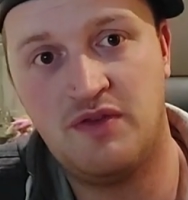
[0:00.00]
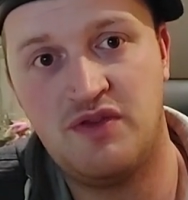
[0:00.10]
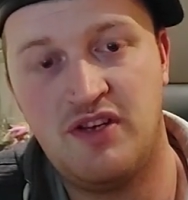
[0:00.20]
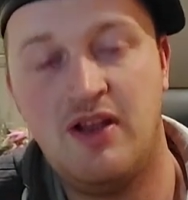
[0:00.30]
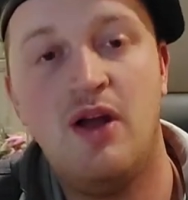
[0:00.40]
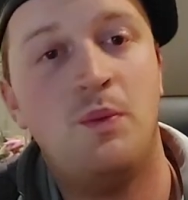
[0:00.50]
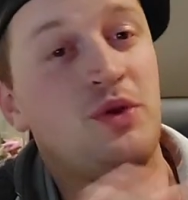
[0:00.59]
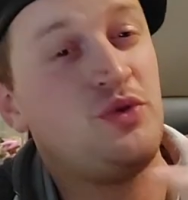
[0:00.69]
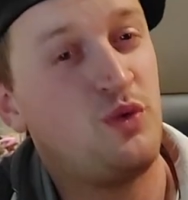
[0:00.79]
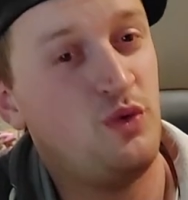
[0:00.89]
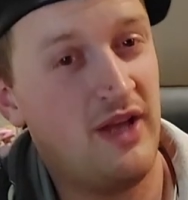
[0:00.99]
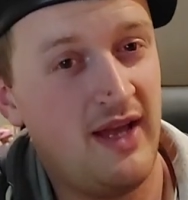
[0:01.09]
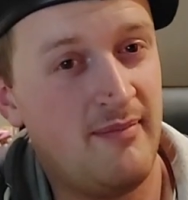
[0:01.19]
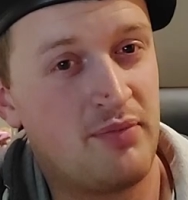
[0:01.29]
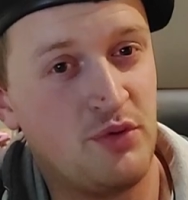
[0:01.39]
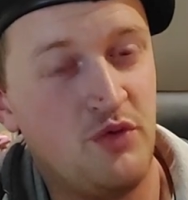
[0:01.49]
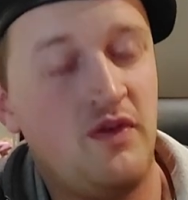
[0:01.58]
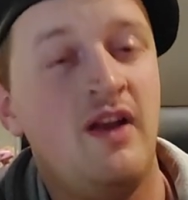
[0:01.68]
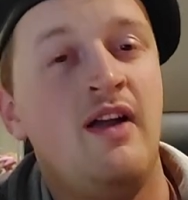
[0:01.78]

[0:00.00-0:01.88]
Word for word: to see, what could they improve,